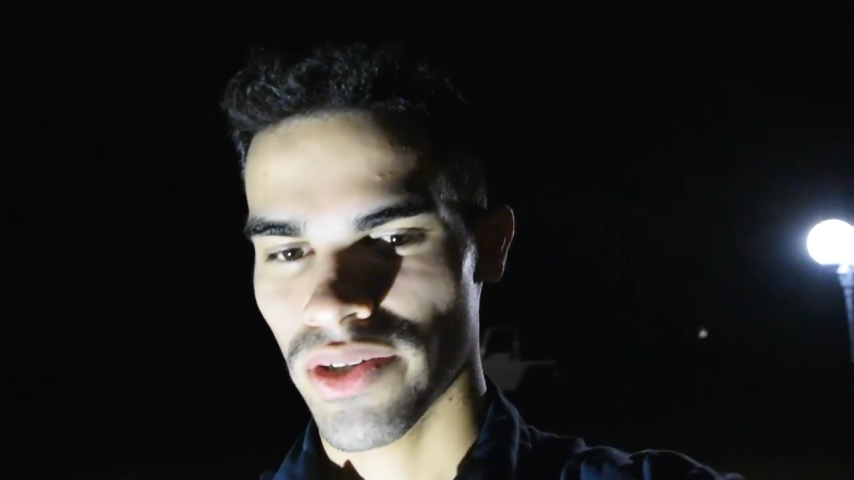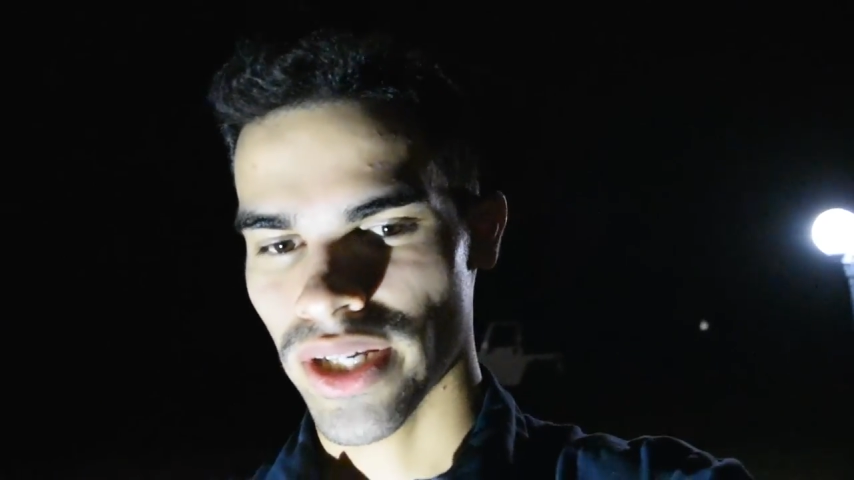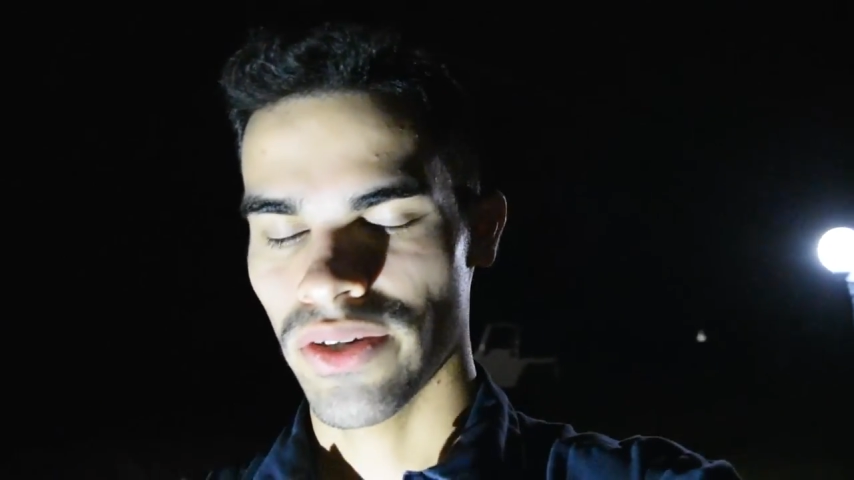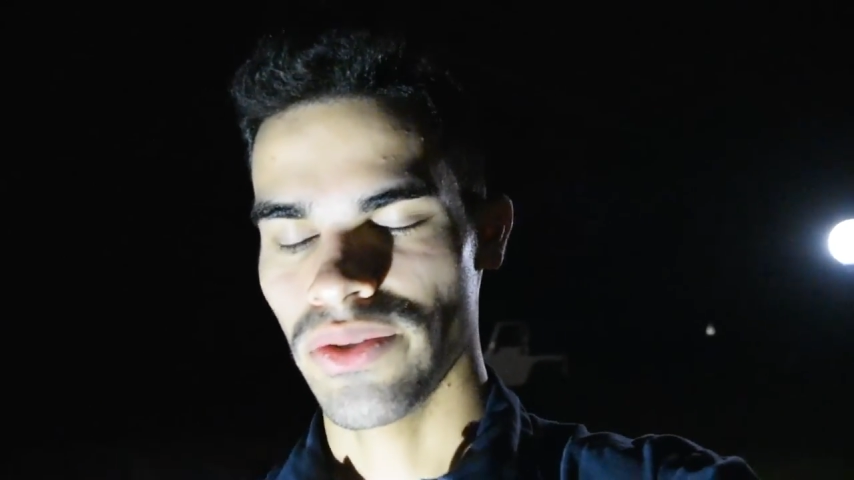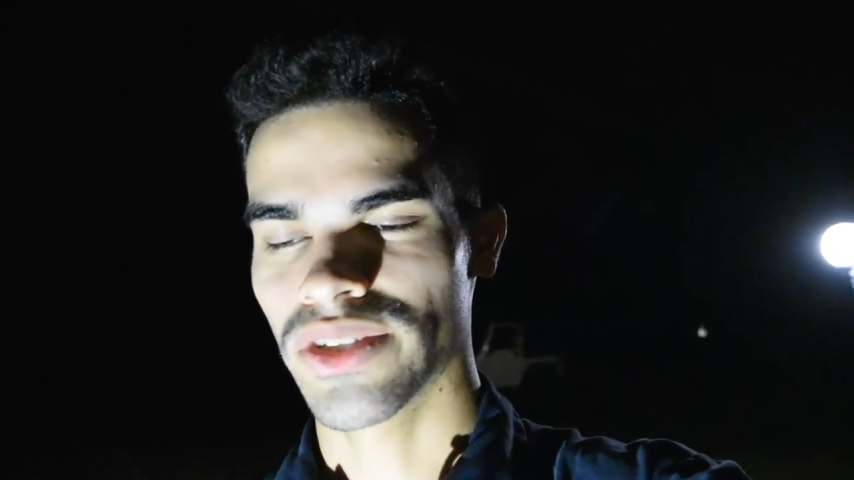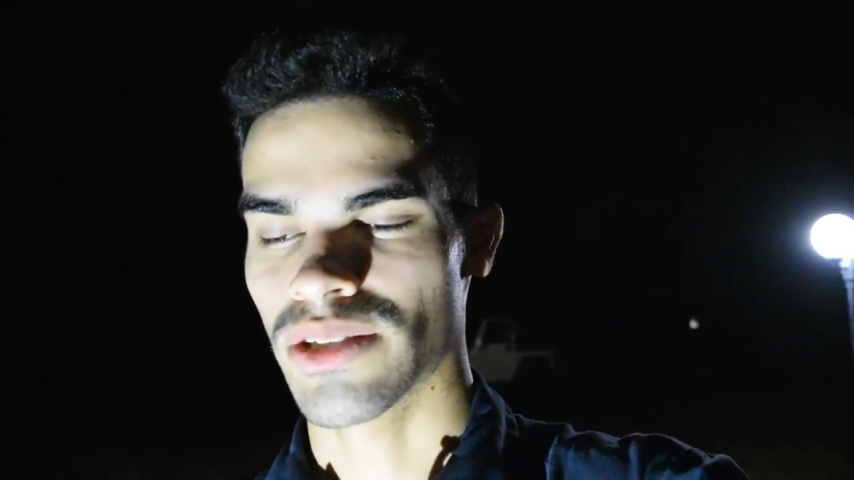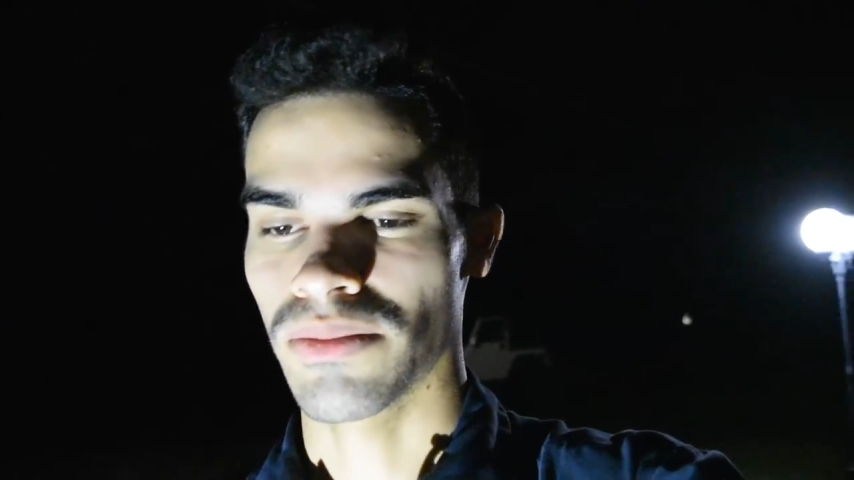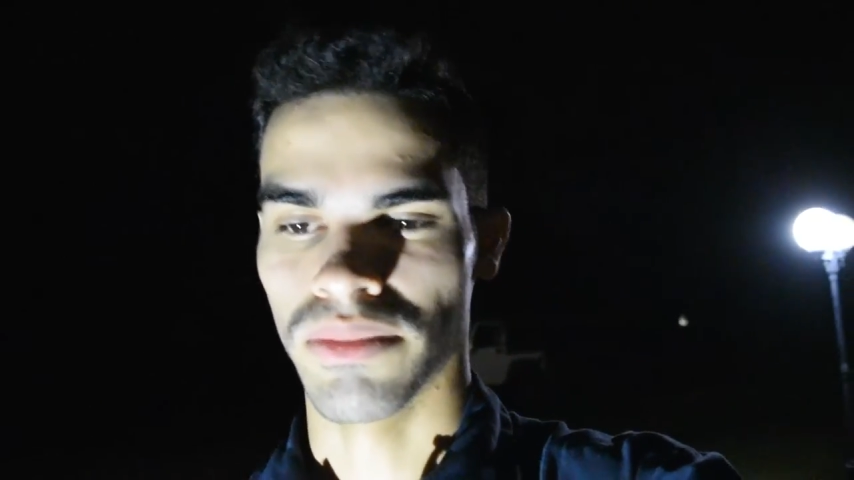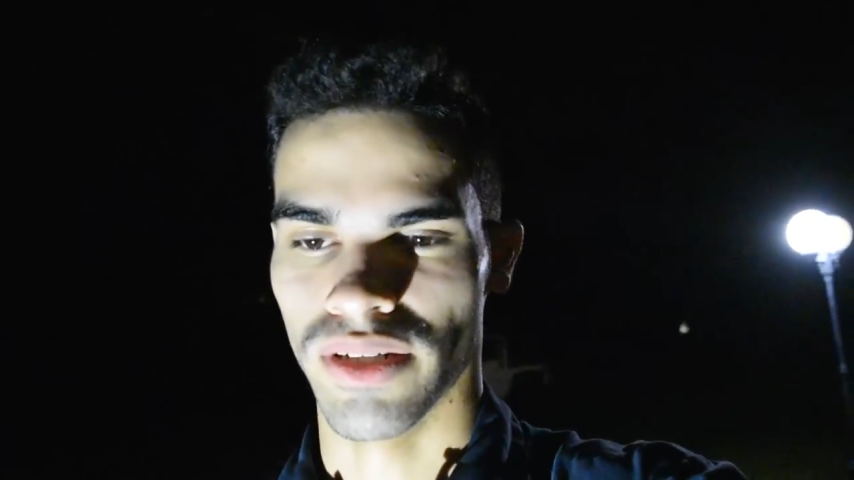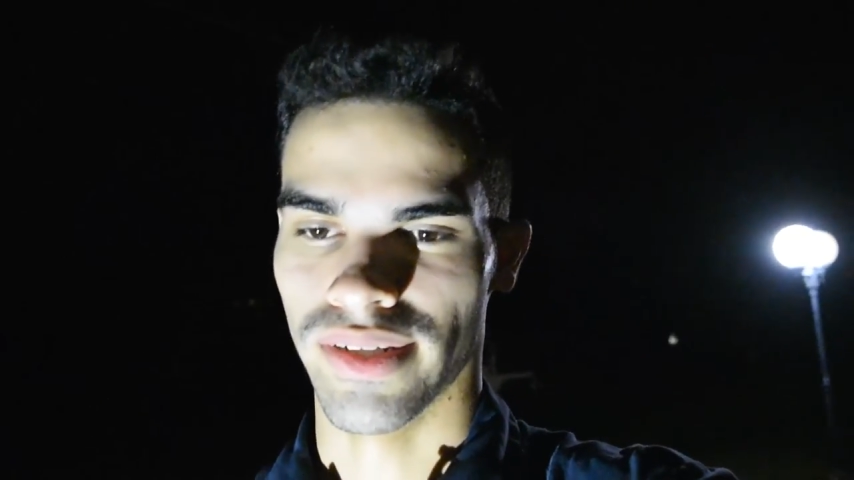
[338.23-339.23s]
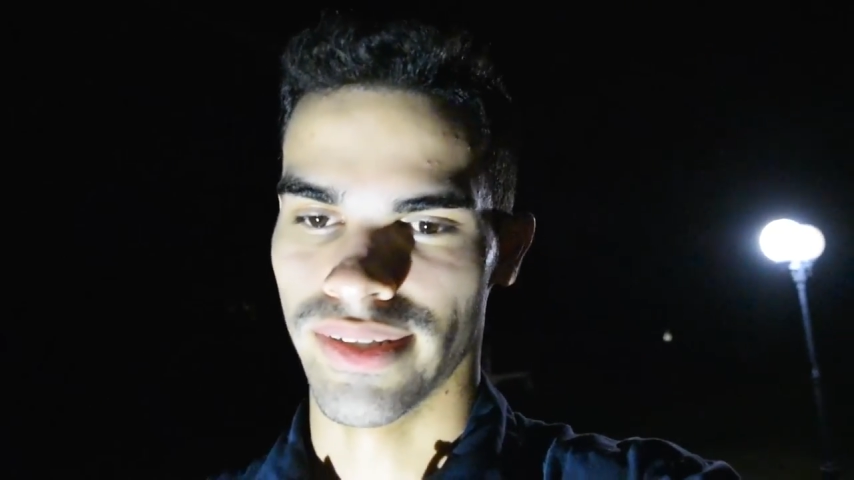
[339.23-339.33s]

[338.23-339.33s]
kind of doing some